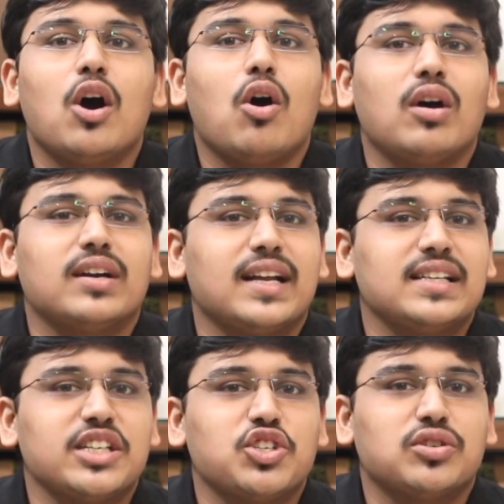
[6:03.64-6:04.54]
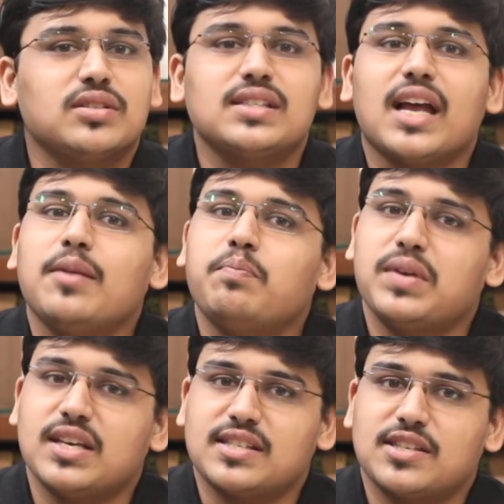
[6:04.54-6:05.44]
organizations and
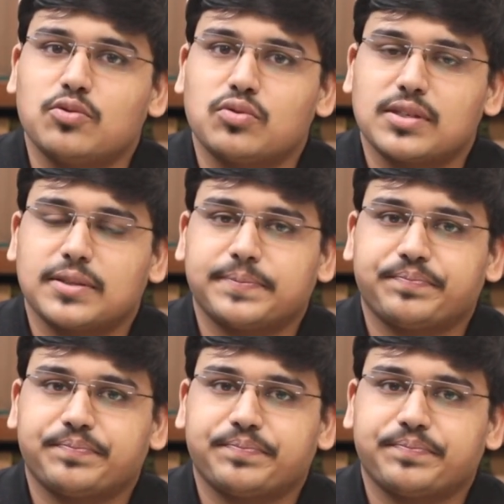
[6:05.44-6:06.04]
PSUs.